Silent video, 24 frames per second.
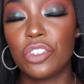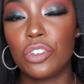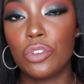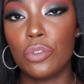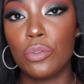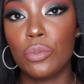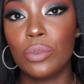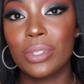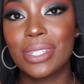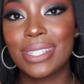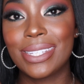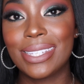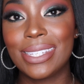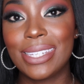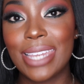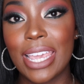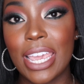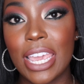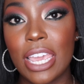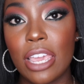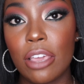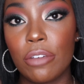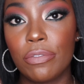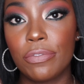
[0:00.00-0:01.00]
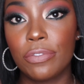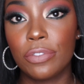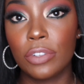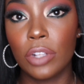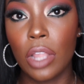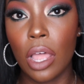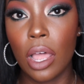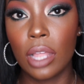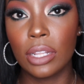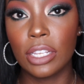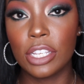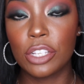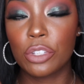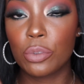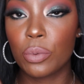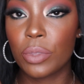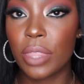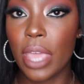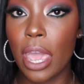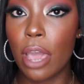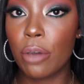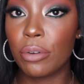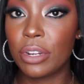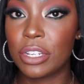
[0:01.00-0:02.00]
to stay flawless
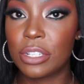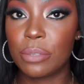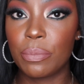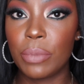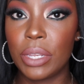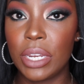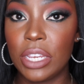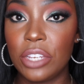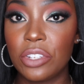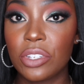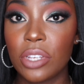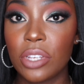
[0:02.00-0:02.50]
without as many